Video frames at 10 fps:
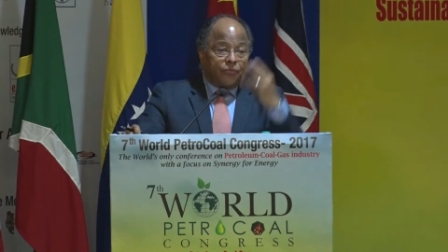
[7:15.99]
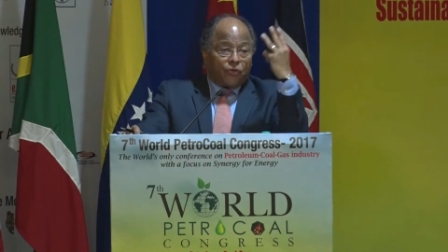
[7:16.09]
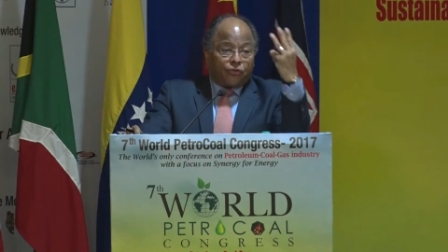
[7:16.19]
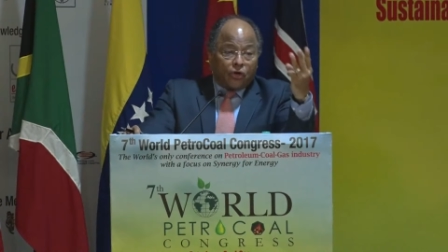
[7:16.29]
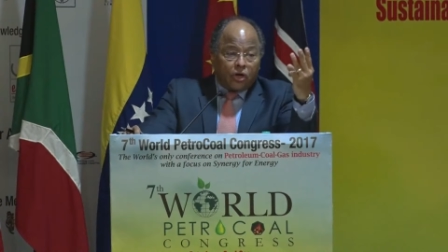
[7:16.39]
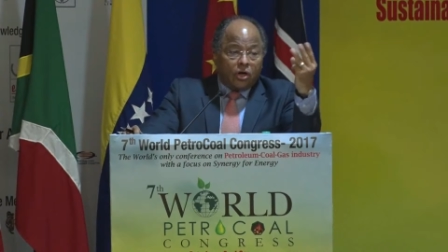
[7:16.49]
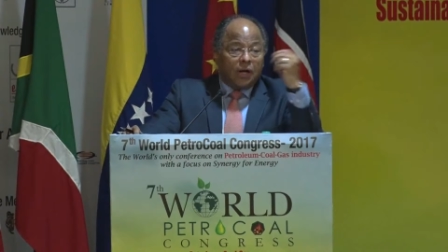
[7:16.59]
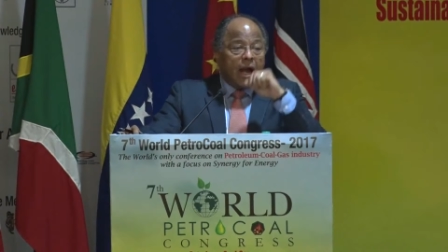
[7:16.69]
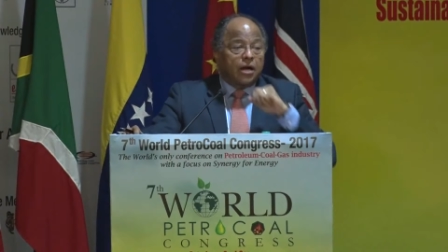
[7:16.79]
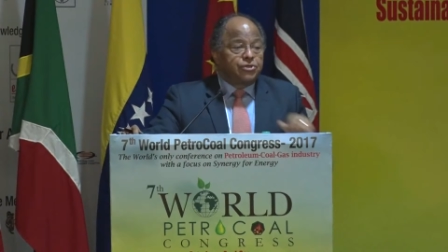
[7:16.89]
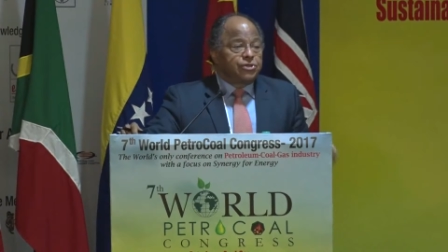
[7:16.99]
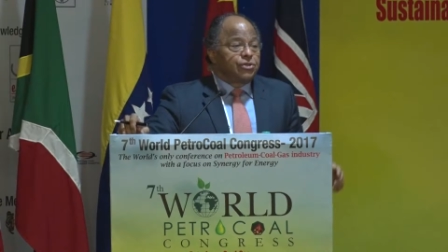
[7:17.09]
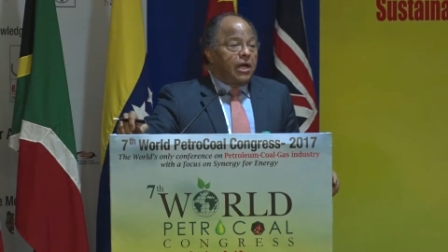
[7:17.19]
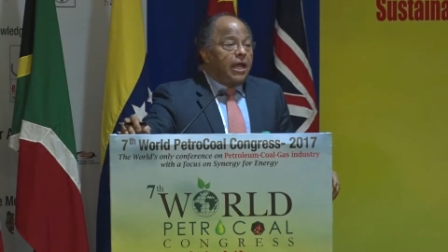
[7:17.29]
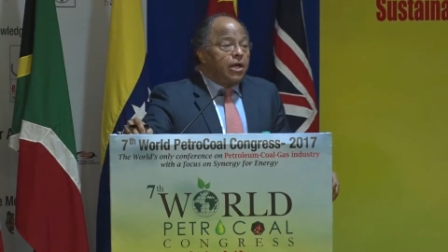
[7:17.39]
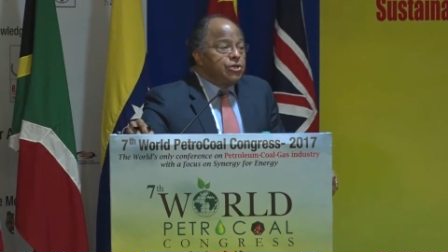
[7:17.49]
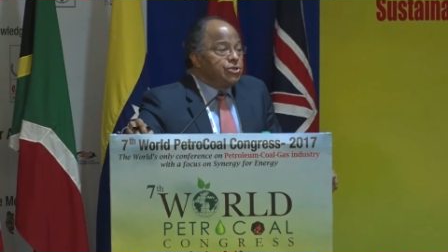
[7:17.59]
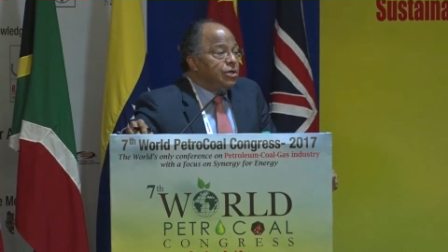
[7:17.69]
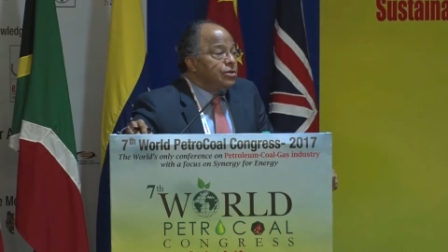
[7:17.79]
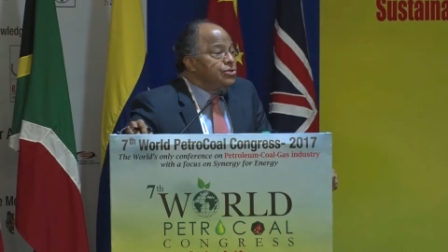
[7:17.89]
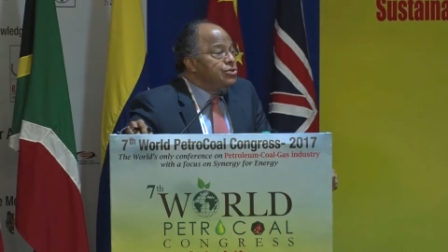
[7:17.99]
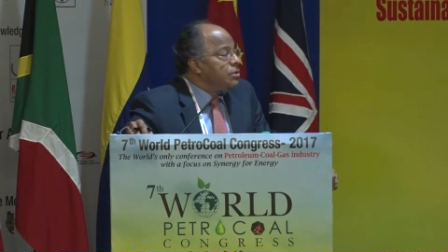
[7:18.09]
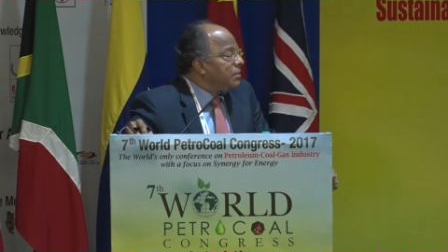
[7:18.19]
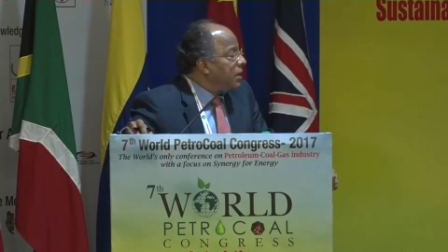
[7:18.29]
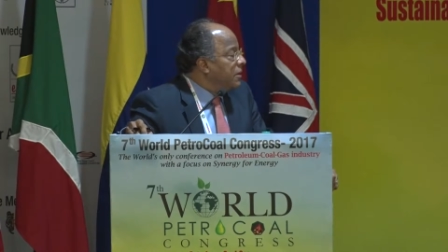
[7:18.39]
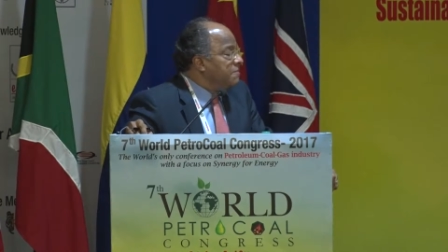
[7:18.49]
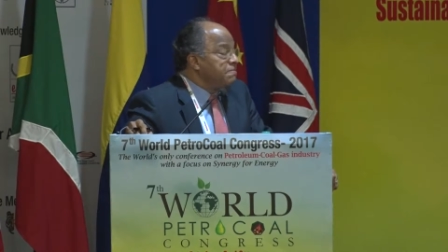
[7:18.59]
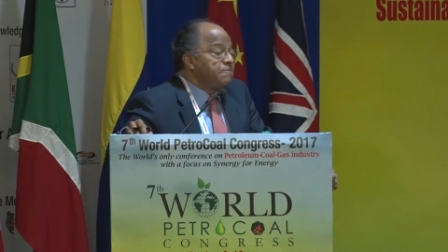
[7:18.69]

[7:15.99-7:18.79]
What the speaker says: the third largest energy consumer,